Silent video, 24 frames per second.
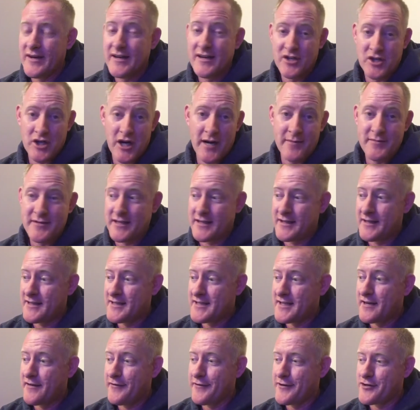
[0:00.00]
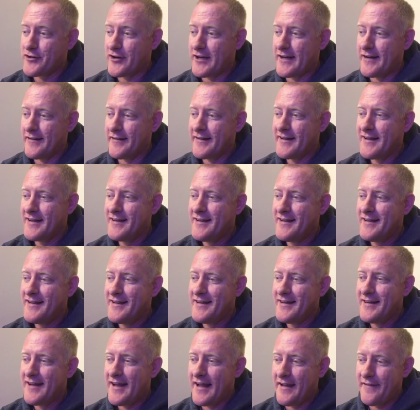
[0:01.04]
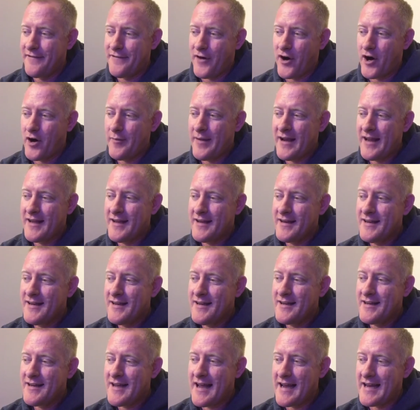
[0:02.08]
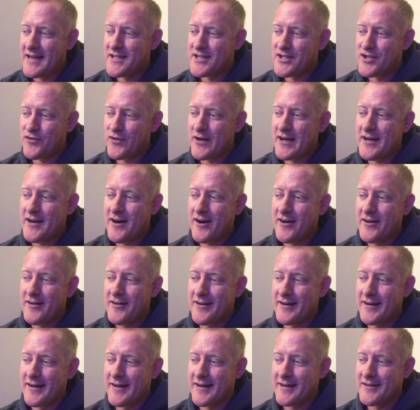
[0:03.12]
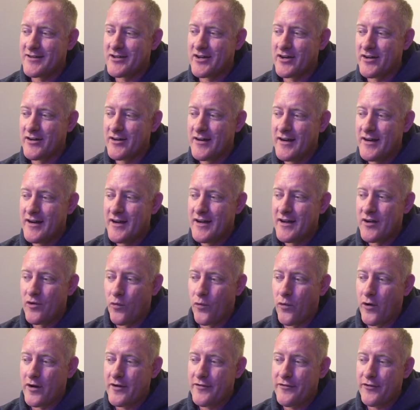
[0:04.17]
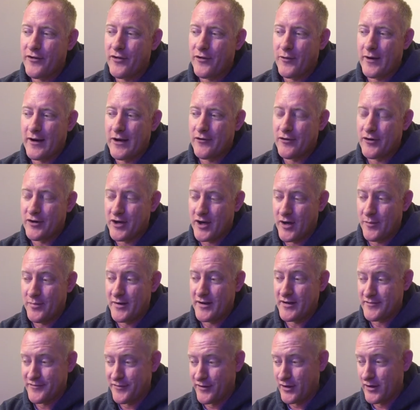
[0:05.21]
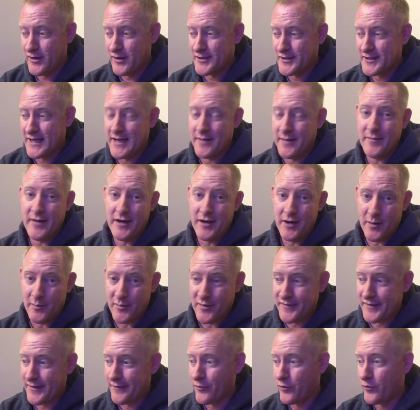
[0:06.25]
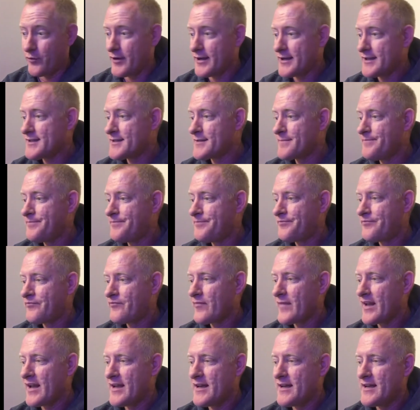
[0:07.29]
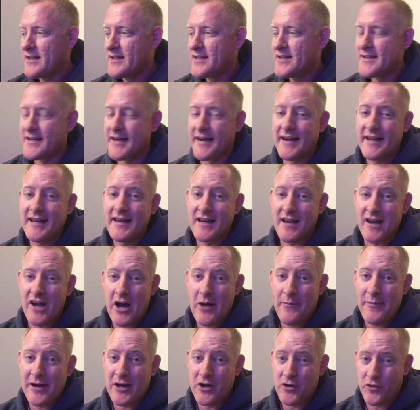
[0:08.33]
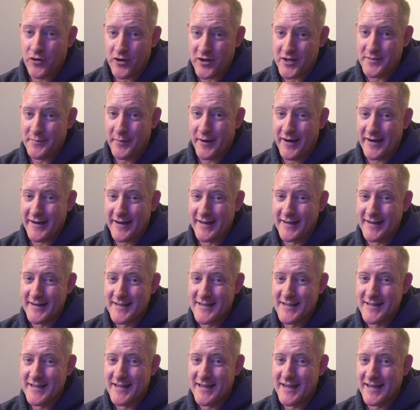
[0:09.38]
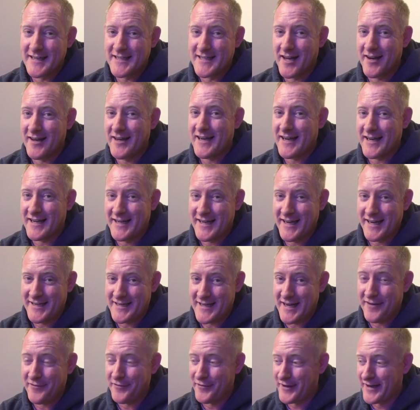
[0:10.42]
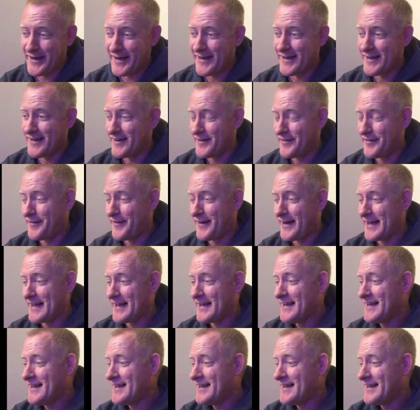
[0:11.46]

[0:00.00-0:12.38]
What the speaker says: jobs that this individual held: a farmhand, a streetcar conductor, worked for the railroad companies for a long time, a number of different ones, studied law by correspondence until he got kicked out for getting in a fight.